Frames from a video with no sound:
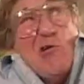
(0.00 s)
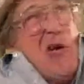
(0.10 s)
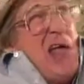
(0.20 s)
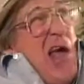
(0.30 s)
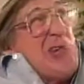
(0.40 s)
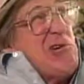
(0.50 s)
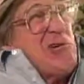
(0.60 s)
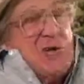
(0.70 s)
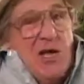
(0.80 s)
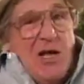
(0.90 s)
Well, yeah,
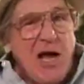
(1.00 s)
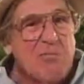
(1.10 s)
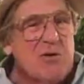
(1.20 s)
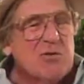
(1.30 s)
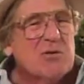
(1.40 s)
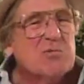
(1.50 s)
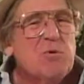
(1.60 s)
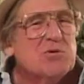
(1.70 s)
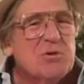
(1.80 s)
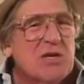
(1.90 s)
George. I mean, it's the
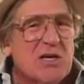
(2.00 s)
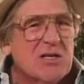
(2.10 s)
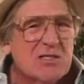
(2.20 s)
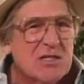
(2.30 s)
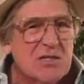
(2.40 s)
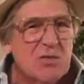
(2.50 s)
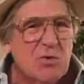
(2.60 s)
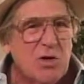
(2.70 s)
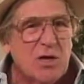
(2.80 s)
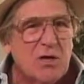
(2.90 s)
most ridiculous thing in the
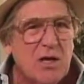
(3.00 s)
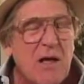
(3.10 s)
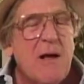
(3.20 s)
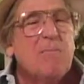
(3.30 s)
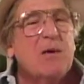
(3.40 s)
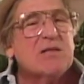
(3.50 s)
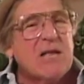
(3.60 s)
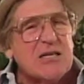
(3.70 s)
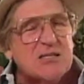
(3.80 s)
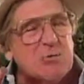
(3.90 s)
world. But
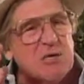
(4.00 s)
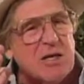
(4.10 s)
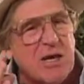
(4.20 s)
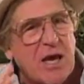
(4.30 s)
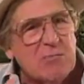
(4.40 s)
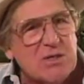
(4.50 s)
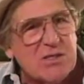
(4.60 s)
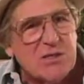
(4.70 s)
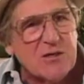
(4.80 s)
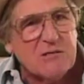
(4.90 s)
that's what they came to
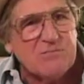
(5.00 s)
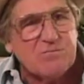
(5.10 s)
see.